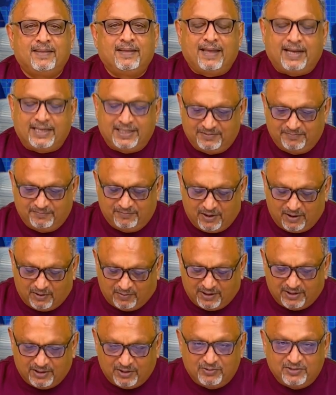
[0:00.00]
He's
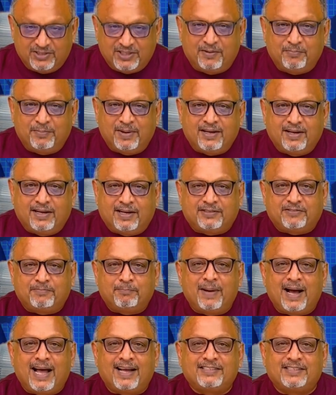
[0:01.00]
floated using America's
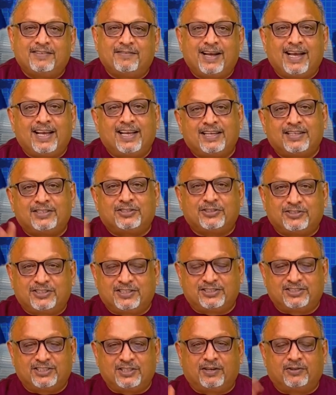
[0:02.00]
massive aid to
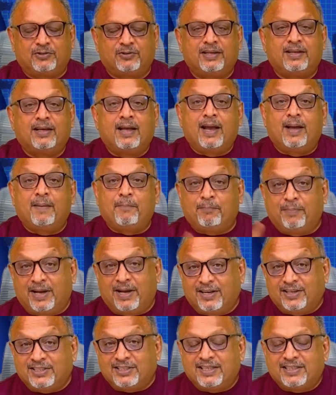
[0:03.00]
these countries,
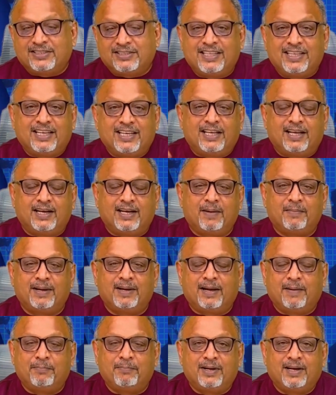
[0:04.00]
billions in economic
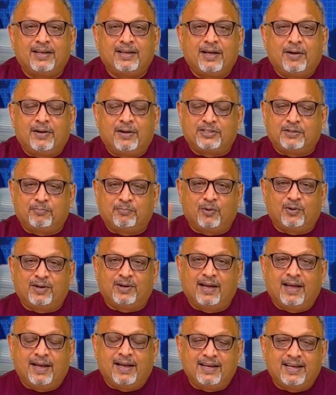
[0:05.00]
and military support,
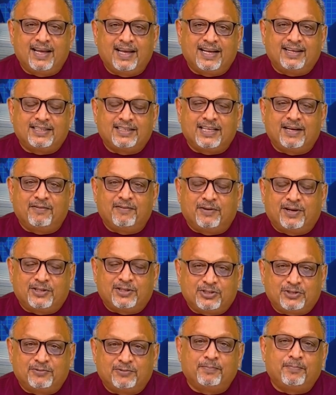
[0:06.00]
as
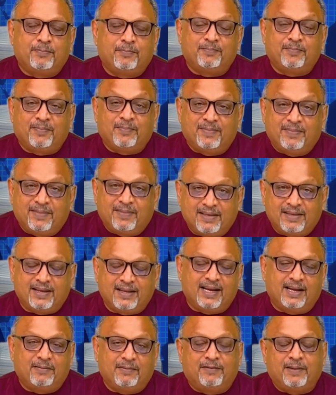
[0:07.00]
leverage.
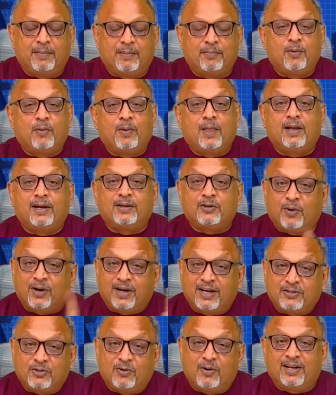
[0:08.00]
At a February
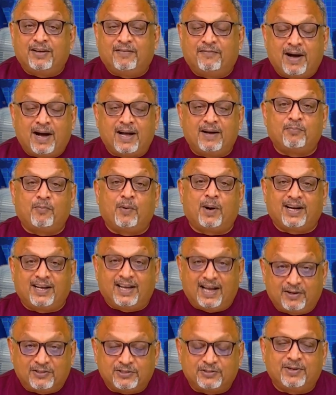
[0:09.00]
2025 White
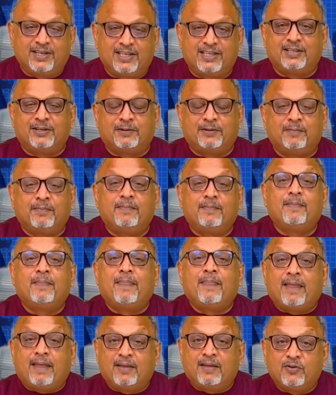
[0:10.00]
House meeting,
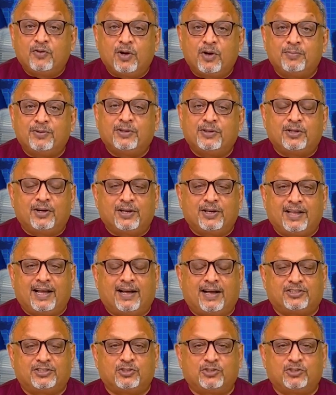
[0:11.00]
Trump stood next to